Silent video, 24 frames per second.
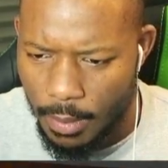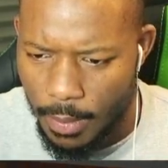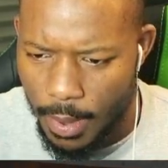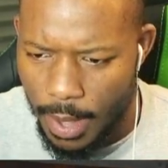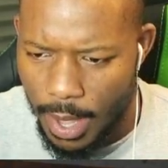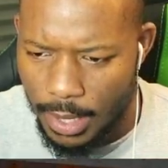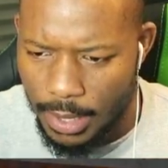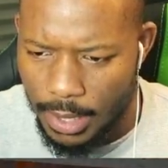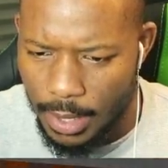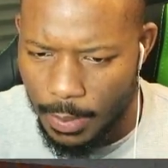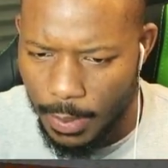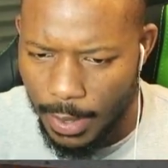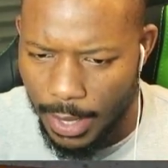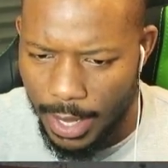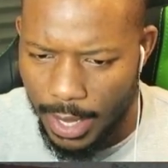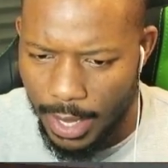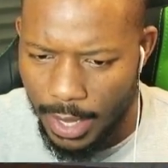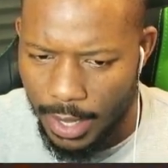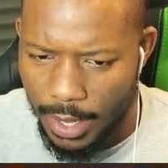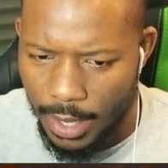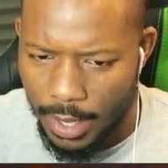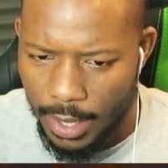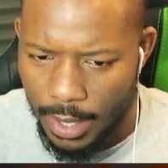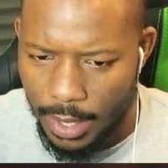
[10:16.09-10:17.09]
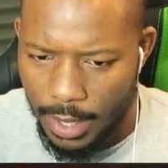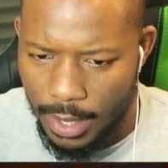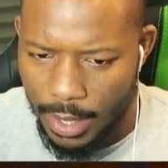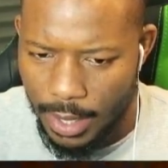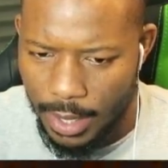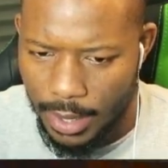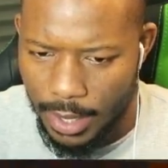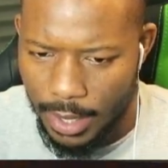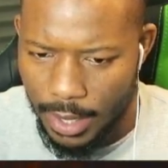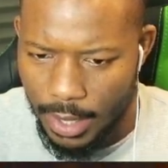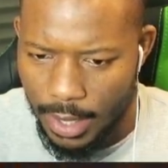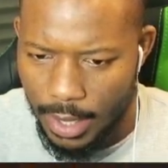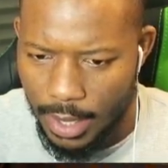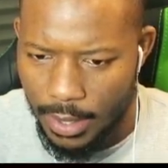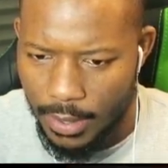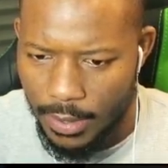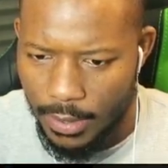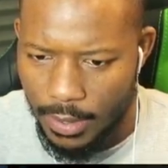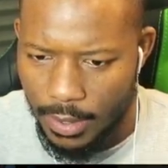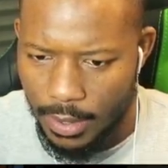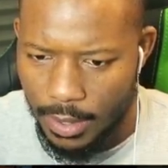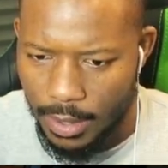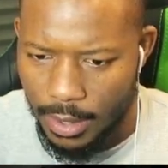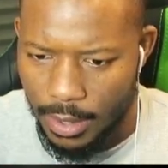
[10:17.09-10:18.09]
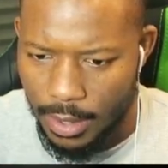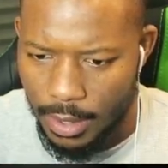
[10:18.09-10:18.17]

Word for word: Possibly? I think it is.